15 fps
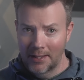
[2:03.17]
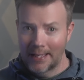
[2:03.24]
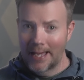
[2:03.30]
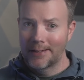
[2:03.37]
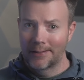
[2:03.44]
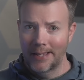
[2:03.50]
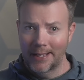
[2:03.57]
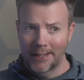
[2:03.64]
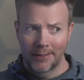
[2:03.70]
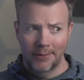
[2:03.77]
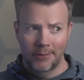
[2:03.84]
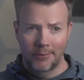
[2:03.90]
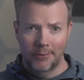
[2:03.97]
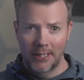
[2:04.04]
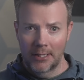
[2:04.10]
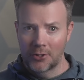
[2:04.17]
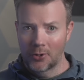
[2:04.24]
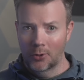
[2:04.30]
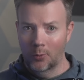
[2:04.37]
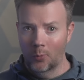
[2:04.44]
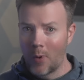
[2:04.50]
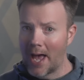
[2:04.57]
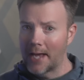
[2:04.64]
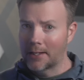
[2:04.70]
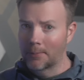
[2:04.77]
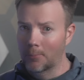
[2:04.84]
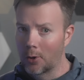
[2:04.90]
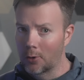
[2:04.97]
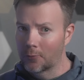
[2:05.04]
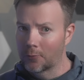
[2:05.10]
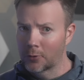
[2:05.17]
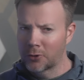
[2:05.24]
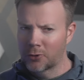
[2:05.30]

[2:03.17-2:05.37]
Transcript: kind of like a digital whack-a-mole for